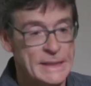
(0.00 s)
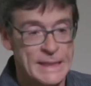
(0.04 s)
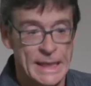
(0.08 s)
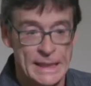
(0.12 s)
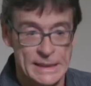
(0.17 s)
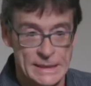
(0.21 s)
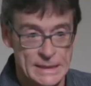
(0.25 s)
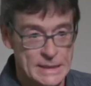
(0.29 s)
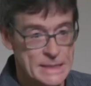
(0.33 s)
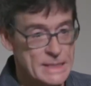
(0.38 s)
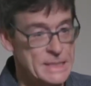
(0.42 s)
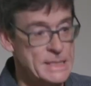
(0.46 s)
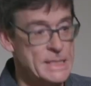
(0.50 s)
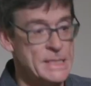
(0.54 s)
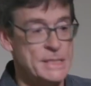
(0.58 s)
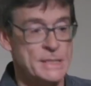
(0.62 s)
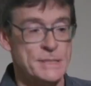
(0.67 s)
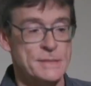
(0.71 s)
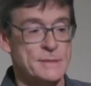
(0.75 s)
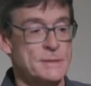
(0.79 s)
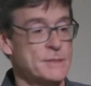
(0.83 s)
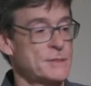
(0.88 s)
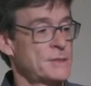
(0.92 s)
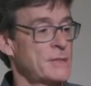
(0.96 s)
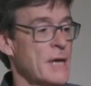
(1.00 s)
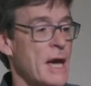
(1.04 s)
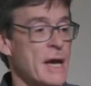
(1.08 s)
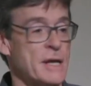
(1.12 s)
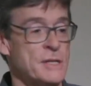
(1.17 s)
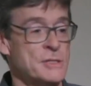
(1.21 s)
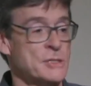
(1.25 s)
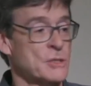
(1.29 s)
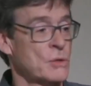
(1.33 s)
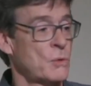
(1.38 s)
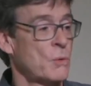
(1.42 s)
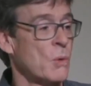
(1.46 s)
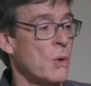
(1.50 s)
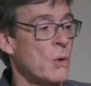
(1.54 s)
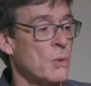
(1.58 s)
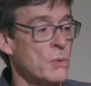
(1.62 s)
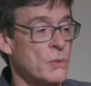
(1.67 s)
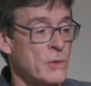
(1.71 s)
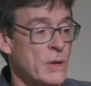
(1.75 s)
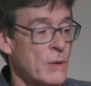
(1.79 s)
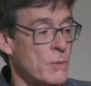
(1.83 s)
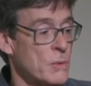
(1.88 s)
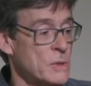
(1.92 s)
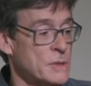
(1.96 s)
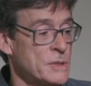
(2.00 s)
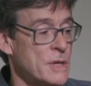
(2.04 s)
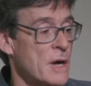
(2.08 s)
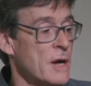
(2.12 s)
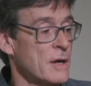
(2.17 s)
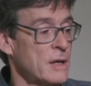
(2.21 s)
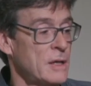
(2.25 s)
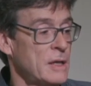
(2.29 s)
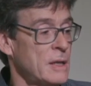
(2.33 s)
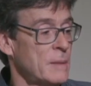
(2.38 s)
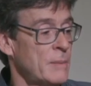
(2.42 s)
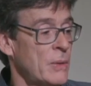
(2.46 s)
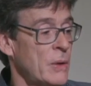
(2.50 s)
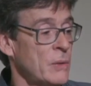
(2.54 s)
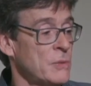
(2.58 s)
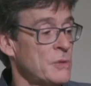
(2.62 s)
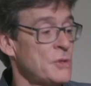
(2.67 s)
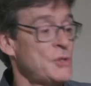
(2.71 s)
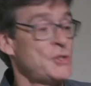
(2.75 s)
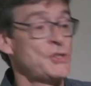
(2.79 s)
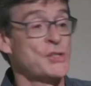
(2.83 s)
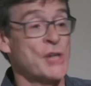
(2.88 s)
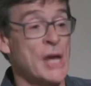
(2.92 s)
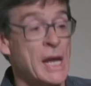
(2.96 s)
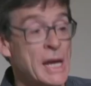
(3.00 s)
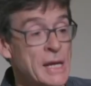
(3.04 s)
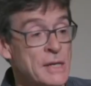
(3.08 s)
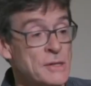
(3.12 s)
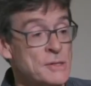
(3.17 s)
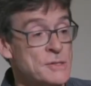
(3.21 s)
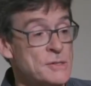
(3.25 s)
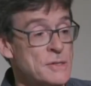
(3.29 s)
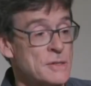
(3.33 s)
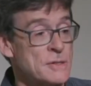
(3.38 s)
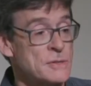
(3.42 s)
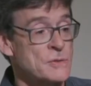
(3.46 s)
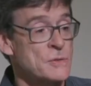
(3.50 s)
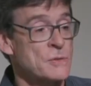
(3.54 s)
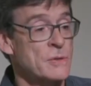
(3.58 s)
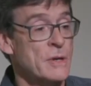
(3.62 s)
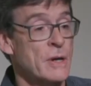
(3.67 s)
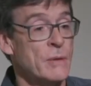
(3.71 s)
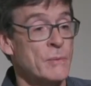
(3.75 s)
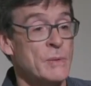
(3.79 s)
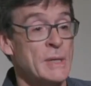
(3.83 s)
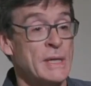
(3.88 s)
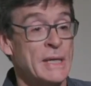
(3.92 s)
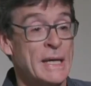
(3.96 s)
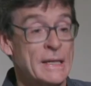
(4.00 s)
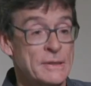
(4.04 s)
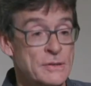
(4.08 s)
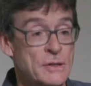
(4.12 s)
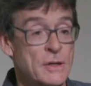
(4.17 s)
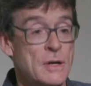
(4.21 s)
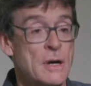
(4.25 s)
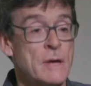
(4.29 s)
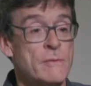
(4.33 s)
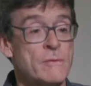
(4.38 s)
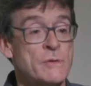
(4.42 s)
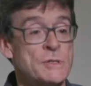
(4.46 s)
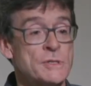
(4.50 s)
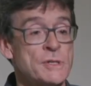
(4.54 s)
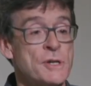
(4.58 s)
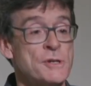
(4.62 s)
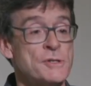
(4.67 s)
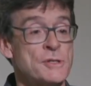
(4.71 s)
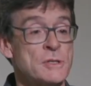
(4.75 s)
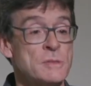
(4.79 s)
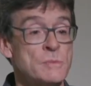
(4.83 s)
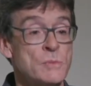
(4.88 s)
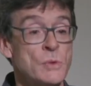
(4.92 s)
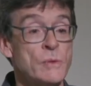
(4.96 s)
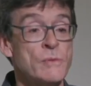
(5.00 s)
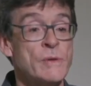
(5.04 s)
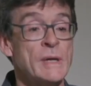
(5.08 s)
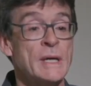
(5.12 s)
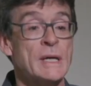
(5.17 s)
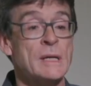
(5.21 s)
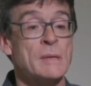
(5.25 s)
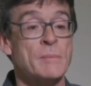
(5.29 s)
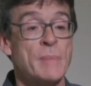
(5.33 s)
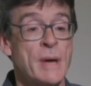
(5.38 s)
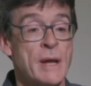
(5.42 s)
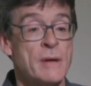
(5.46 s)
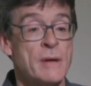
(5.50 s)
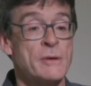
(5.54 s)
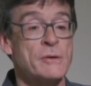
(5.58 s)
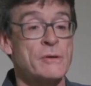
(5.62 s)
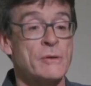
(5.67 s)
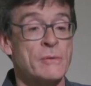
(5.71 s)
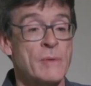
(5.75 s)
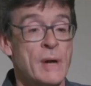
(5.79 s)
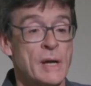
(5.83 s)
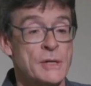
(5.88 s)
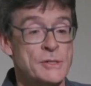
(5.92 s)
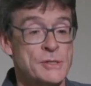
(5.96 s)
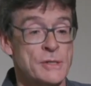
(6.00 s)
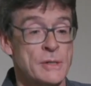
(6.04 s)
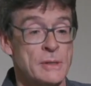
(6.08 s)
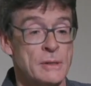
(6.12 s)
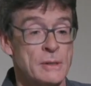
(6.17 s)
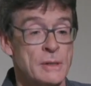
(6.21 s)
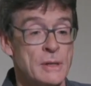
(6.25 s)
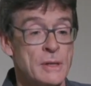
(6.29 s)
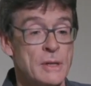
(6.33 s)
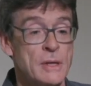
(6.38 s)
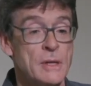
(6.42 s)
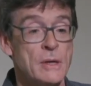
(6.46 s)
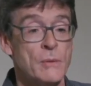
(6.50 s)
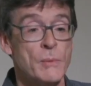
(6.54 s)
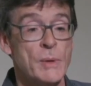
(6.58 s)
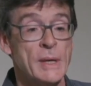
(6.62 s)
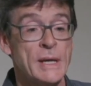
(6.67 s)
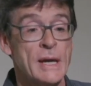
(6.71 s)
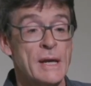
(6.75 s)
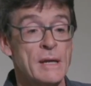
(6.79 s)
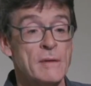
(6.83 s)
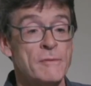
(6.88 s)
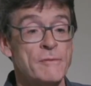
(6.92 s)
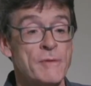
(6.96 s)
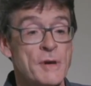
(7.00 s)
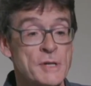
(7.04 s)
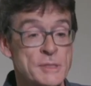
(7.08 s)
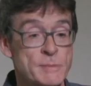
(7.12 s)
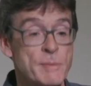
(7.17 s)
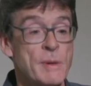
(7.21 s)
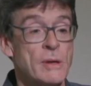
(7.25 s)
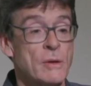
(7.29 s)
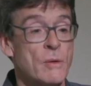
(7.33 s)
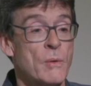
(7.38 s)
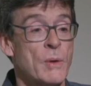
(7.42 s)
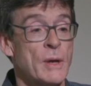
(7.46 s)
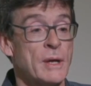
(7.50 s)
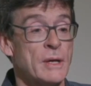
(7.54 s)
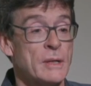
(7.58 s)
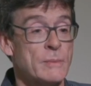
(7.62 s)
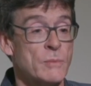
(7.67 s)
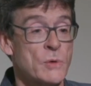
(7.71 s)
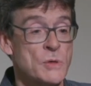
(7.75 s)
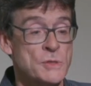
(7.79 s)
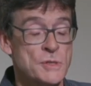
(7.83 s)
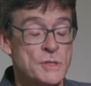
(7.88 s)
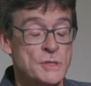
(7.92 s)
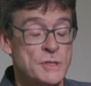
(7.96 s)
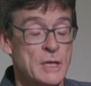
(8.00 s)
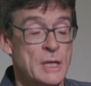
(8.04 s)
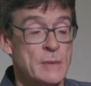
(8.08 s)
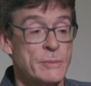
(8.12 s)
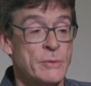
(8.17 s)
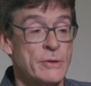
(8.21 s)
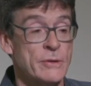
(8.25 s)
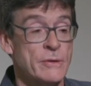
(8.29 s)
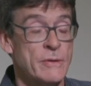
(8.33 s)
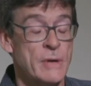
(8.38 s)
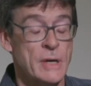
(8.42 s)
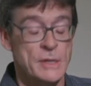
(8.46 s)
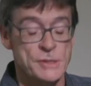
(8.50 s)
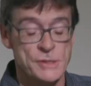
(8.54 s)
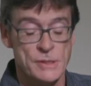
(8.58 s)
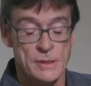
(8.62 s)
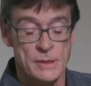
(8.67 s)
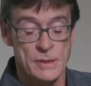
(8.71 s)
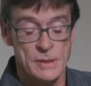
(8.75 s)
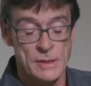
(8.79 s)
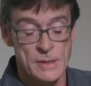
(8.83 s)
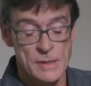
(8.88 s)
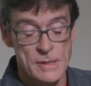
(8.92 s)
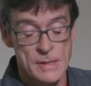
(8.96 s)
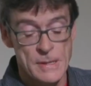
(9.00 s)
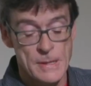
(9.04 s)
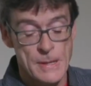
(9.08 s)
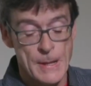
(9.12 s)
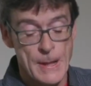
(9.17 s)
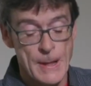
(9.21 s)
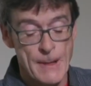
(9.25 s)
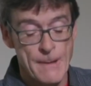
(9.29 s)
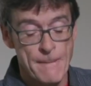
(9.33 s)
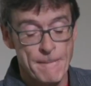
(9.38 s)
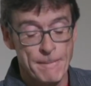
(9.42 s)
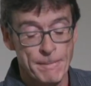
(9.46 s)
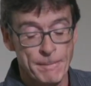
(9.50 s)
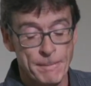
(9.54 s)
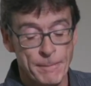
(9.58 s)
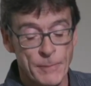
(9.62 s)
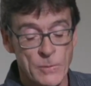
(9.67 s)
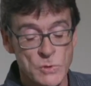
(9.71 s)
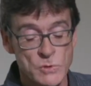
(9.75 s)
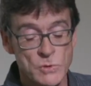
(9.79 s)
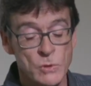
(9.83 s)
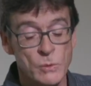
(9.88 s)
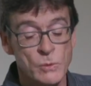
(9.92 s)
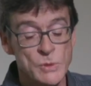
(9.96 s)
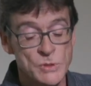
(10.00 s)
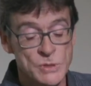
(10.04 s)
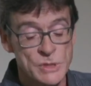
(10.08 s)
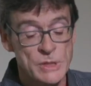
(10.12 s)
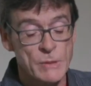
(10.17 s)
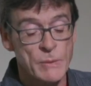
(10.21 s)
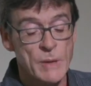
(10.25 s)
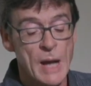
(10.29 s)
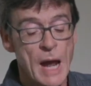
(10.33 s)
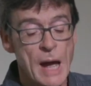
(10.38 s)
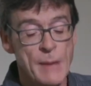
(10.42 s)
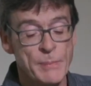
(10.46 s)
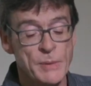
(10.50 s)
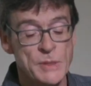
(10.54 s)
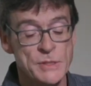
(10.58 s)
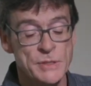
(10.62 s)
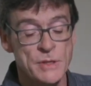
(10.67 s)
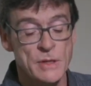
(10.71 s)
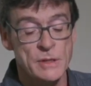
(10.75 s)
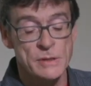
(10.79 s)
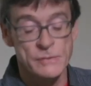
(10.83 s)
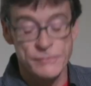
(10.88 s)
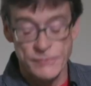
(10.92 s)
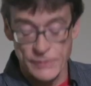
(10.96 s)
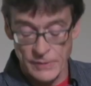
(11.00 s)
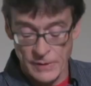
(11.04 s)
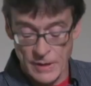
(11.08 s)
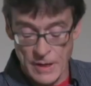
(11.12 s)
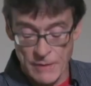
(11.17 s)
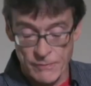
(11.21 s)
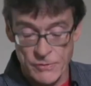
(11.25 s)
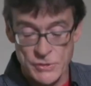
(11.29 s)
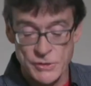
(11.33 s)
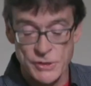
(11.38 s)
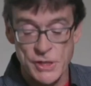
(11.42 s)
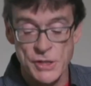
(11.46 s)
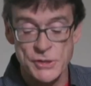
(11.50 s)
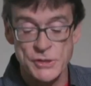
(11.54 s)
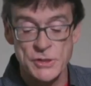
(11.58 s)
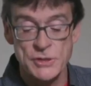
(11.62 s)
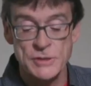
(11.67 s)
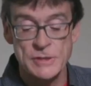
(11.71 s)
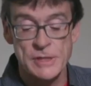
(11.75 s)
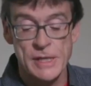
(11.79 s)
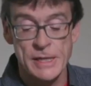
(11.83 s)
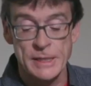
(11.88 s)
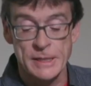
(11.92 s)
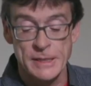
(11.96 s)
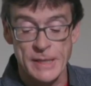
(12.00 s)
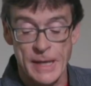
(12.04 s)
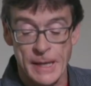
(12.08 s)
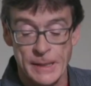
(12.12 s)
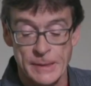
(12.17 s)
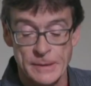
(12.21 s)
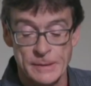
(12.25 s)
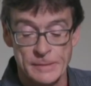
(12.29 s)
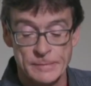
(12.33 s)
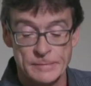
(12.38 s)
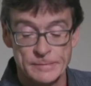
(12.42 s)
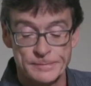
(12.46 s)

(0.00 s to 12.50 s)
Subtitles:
get this status quo that we're talking about changed so that we get the conversation moving in a better direction. We get investment going in a more sustainable direction. So we'll see what happens out of conversations like that.